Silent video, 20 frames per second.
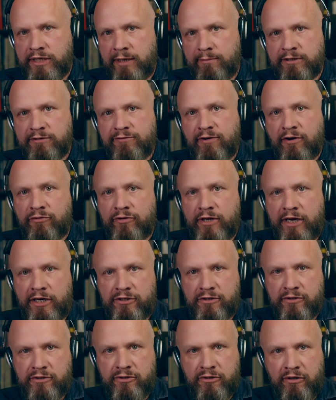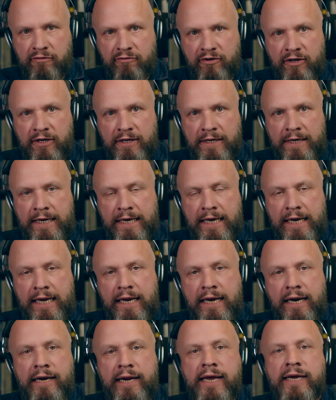Teams Foundation server.
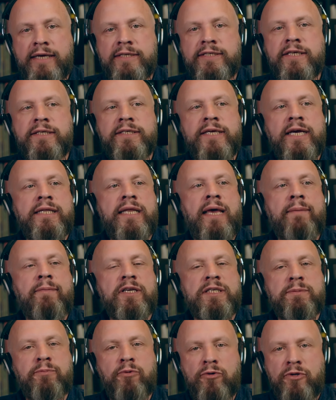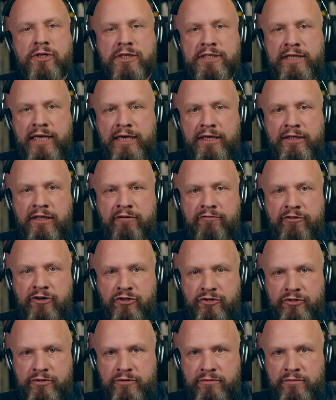Legacy Dynamics products like
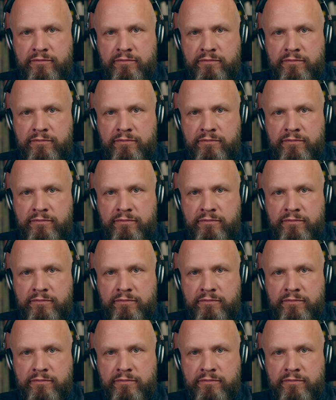Navision.